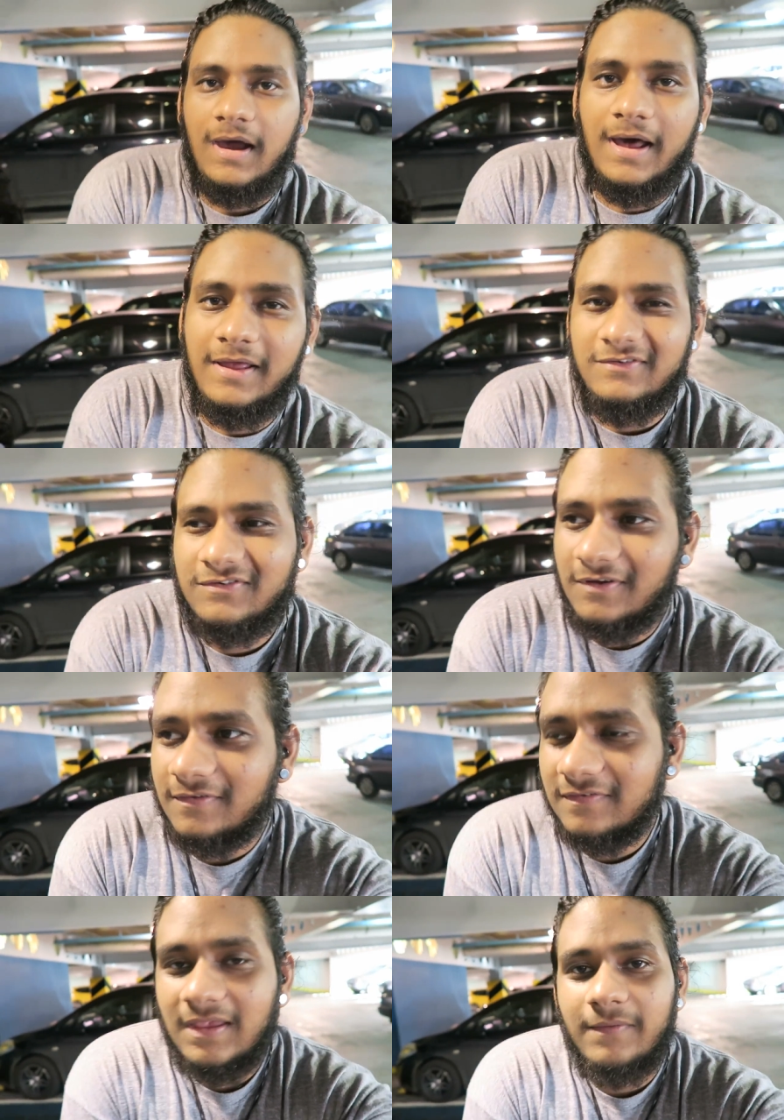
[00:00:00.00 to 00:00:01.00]
I
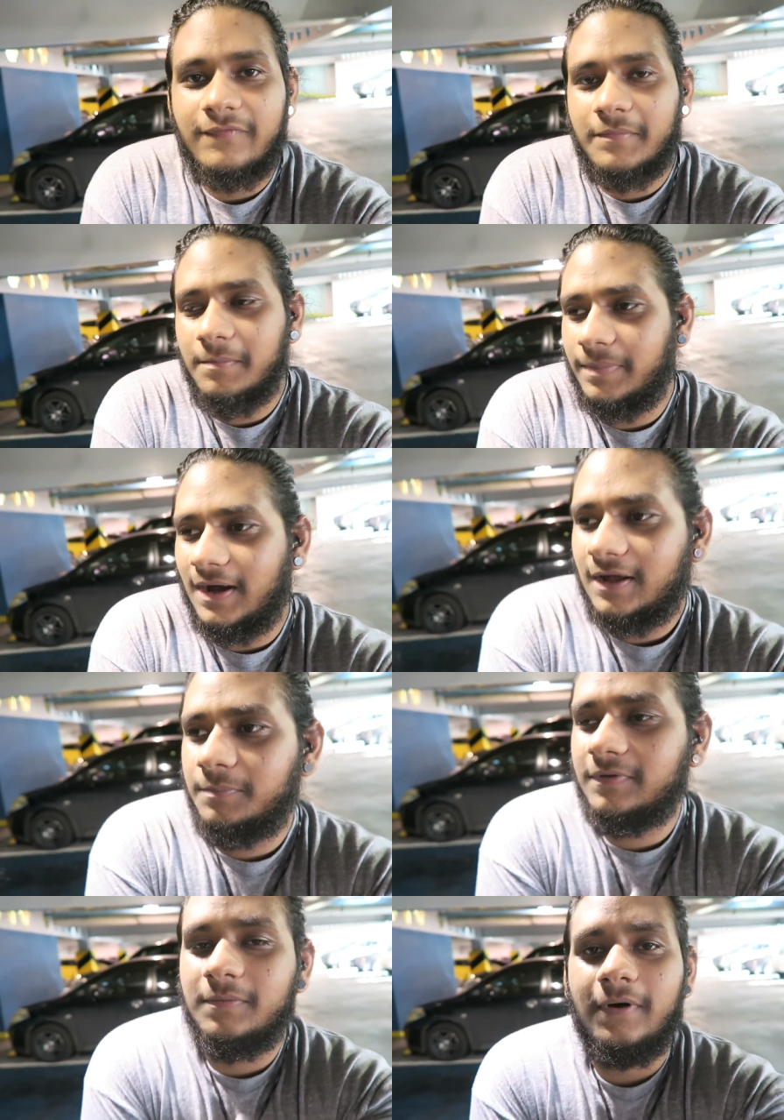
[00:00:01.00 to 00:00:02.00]
just came from the bank, I
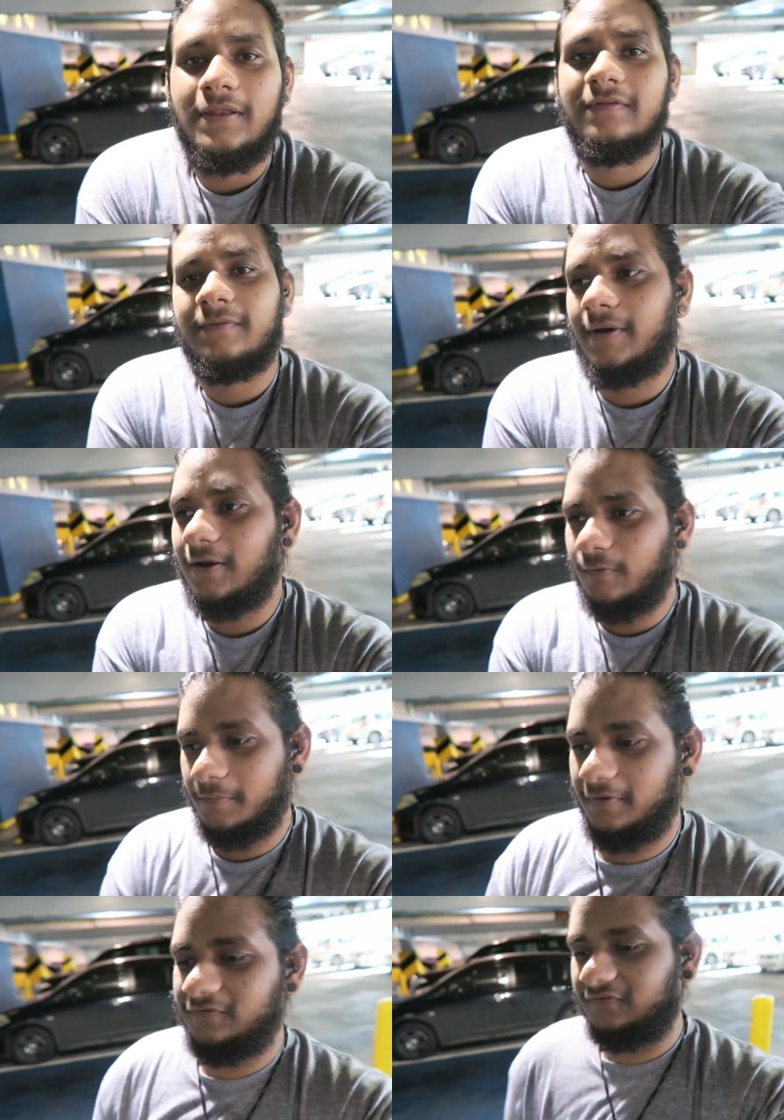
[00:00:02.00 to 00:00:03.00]
put the money in to buy the
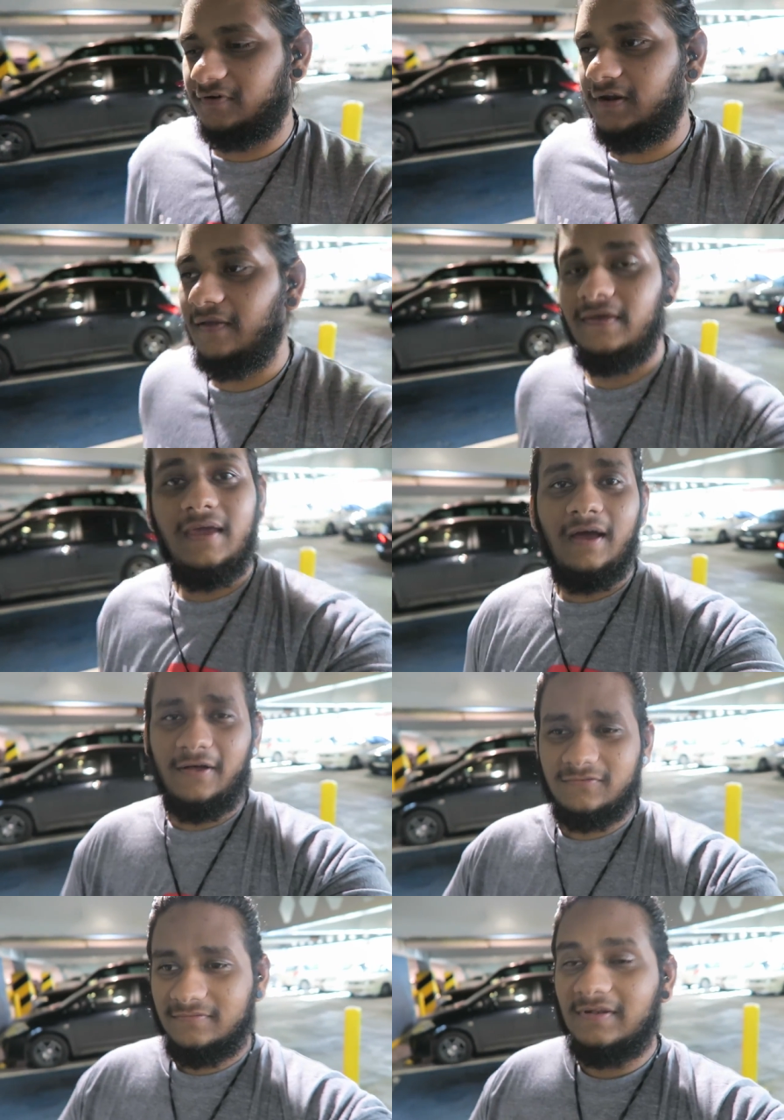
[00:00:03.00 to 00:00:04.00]
OnePlus Three.
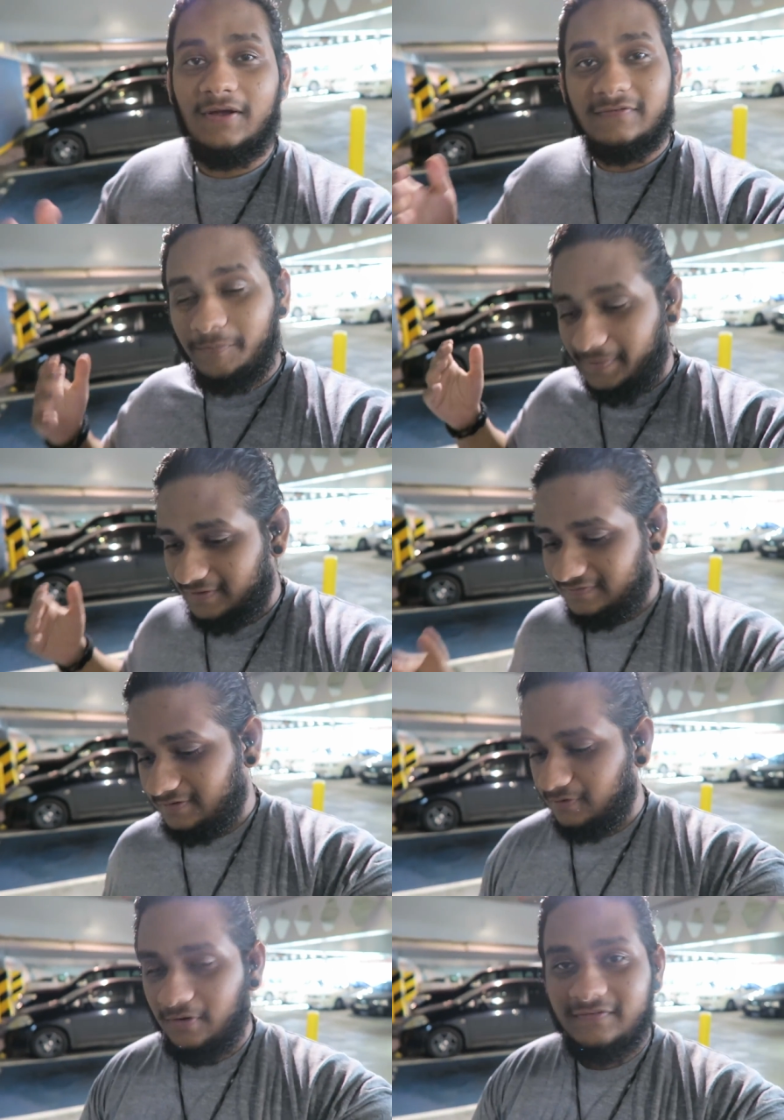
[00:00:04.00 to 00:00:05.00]
As today was the
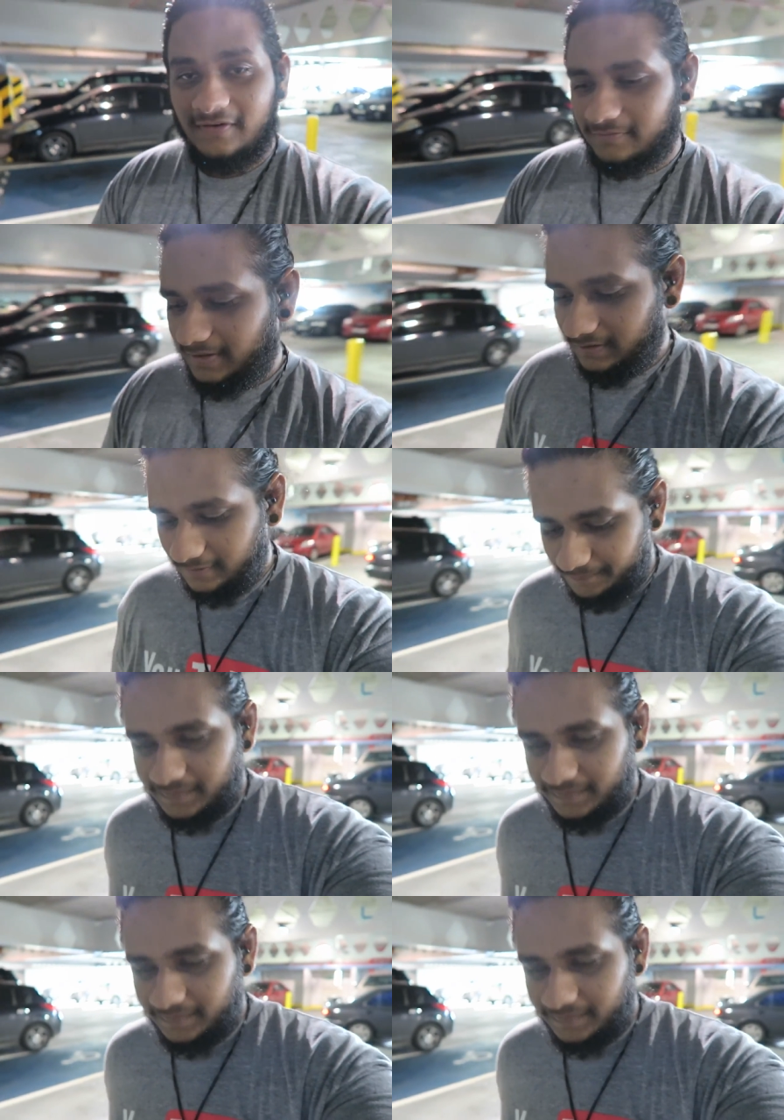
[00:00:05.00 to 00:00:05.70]
Pixel launch as well,